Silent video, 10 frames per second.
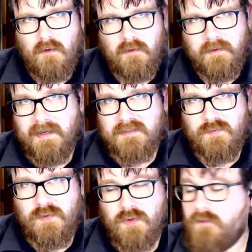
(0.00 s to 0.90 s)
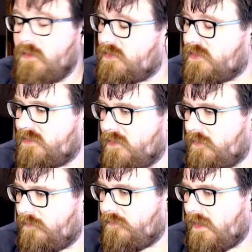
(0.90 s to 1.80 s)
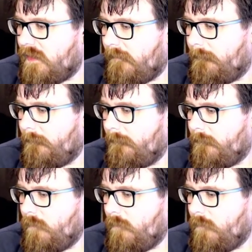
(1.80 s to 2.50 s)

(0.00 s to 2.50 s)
the last few versions of um,